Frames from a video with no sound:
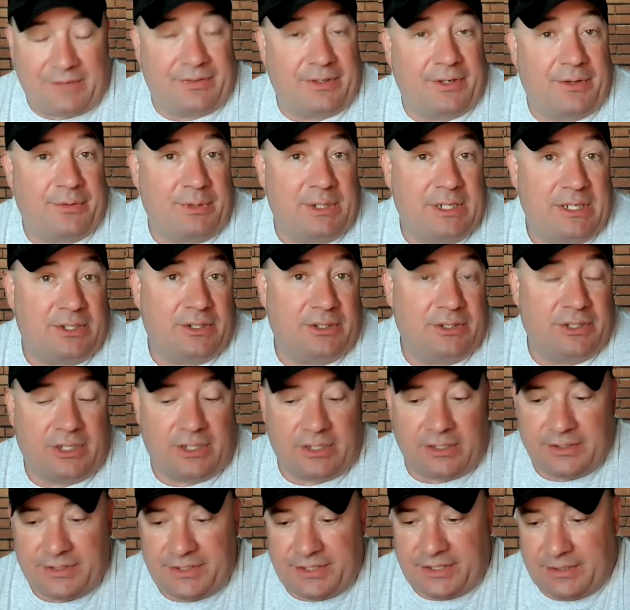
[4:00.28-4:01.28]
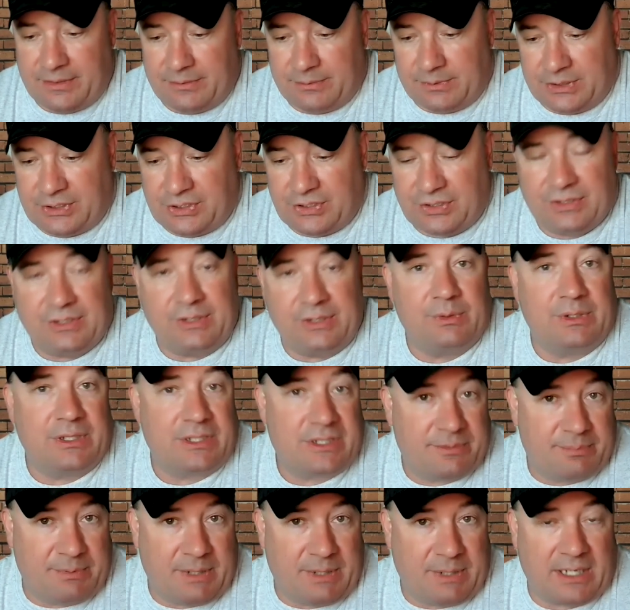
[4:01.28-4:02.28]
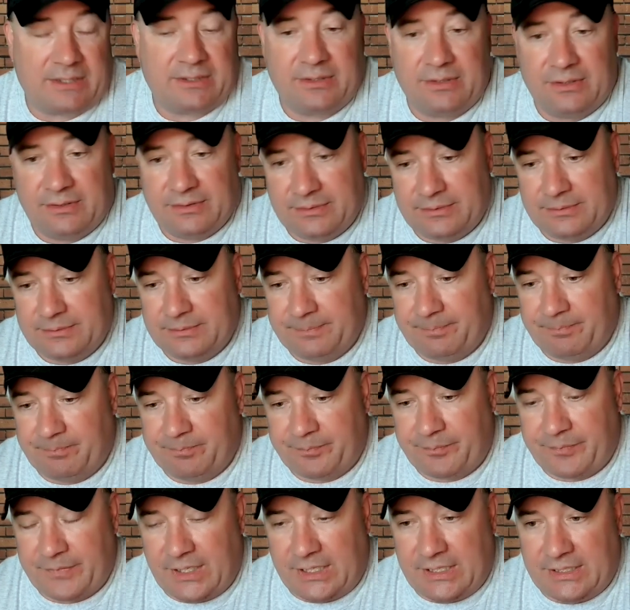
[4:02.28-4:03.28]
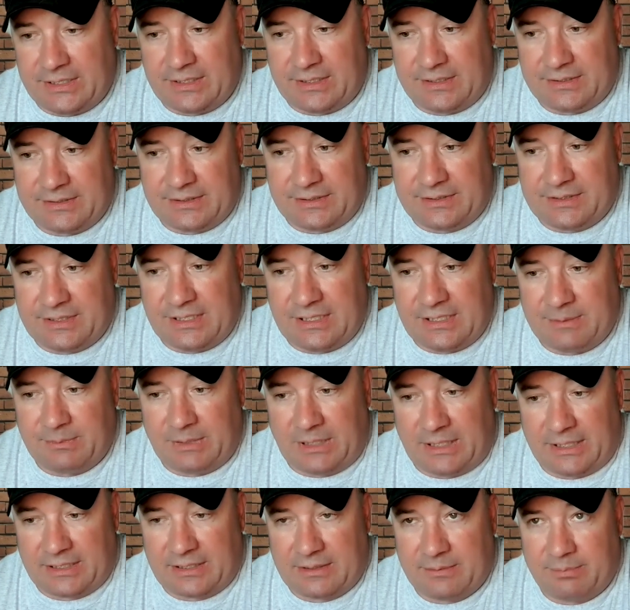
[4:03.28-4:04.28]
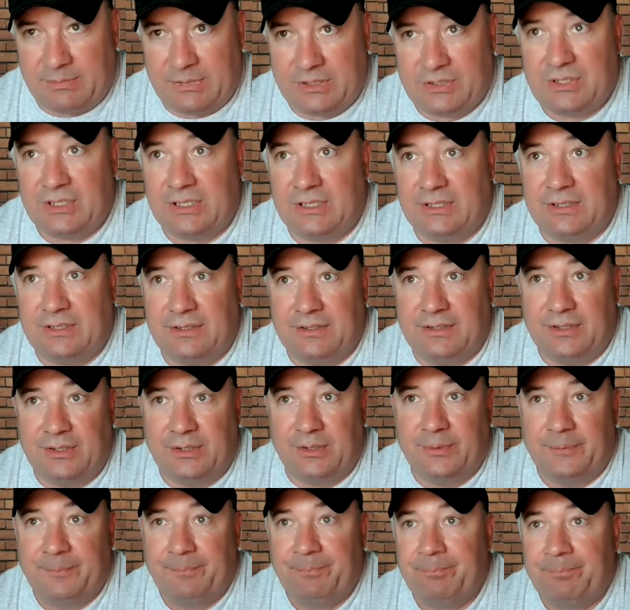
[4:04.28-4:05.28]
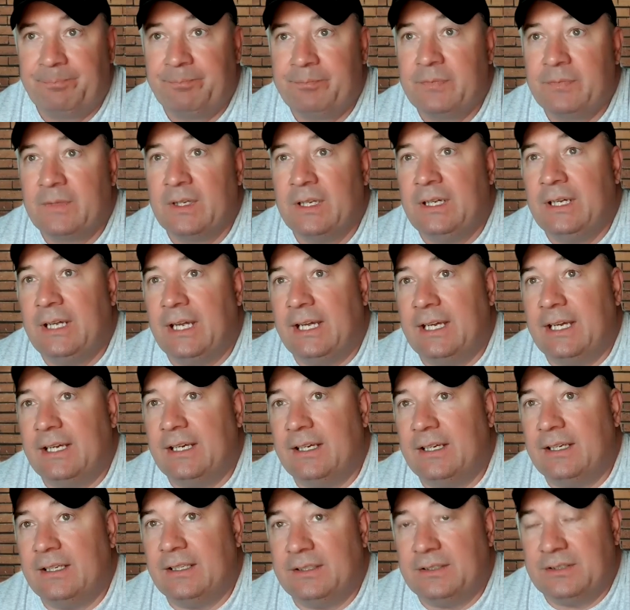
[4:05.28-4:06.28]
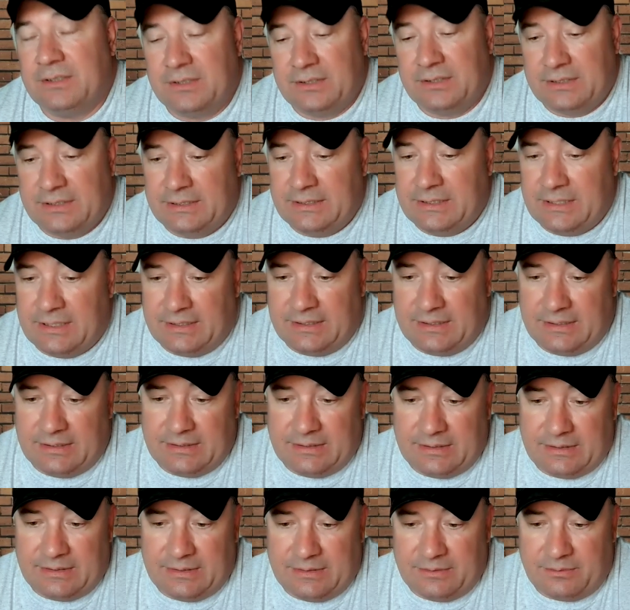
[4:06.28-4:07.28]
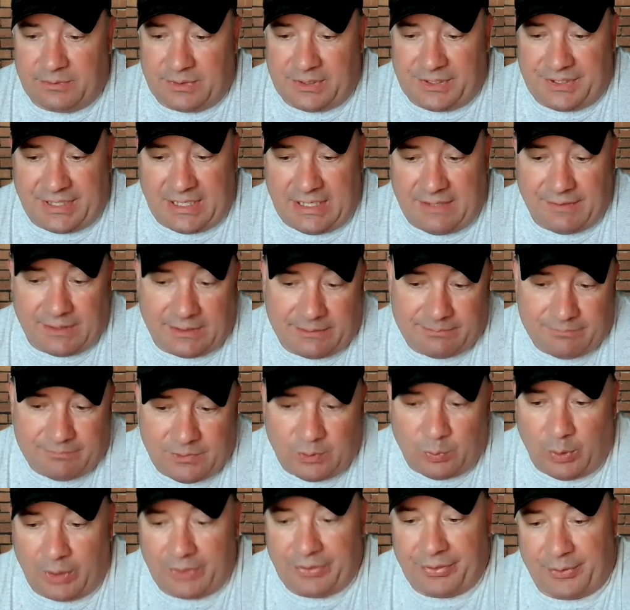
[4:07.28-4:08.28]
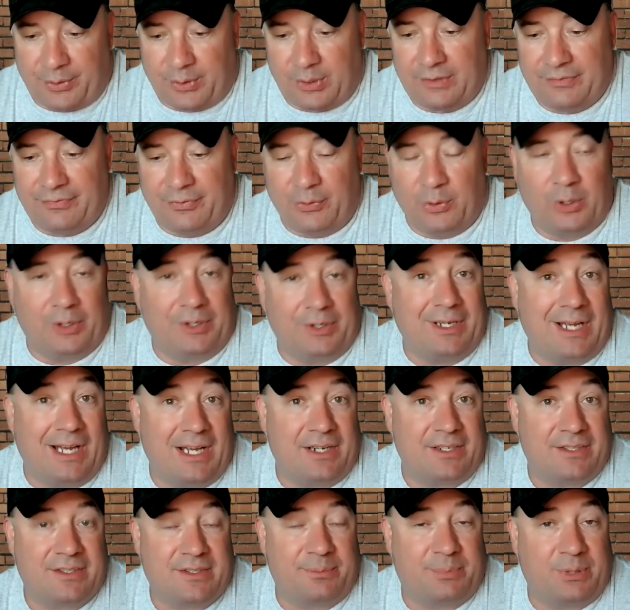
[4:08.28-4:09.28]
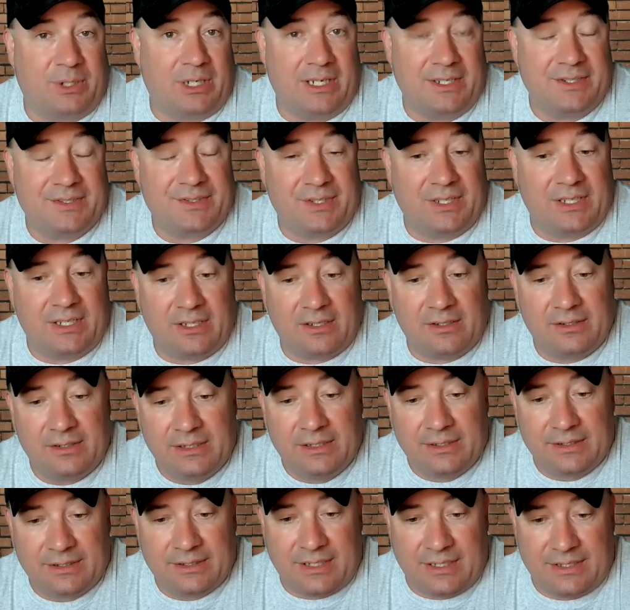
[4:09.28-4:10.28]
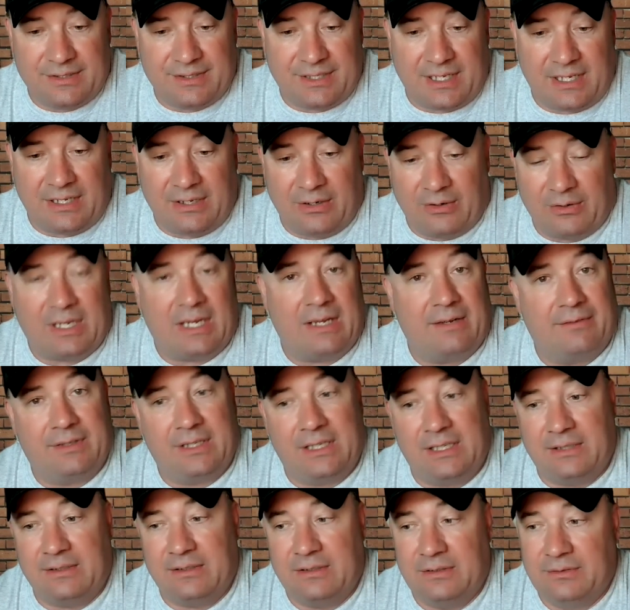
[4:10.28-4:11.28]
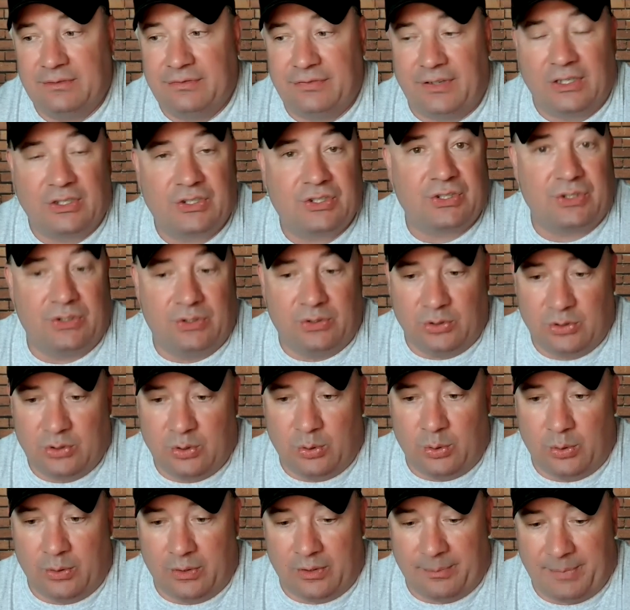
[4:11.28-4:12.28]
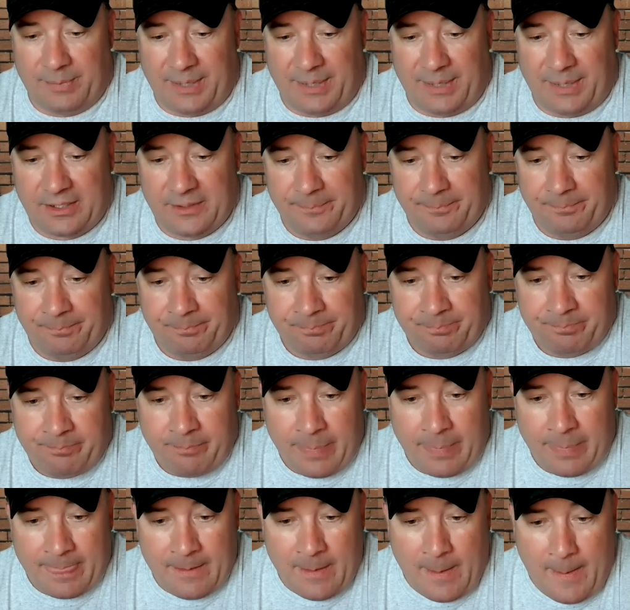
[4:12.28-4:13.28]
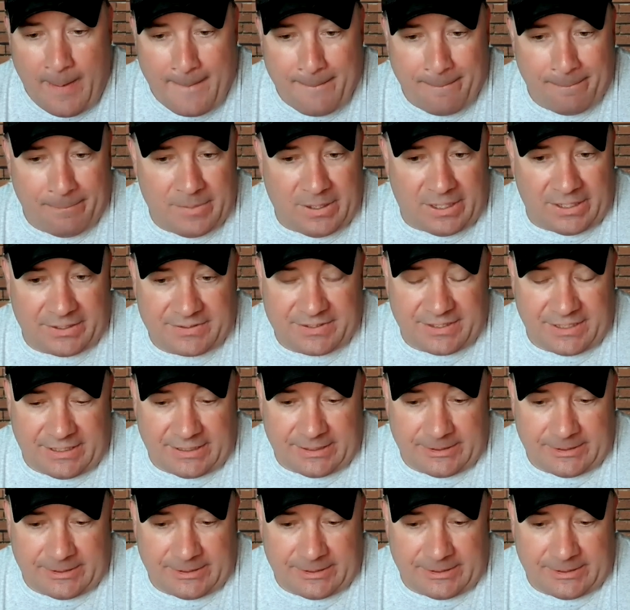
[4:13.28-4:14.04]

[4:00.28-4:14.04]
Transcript: for 300 yards, which you would expect a team like Michigan to do. And receiving 134, not a surprise there, because they don't have a functional quarterback. But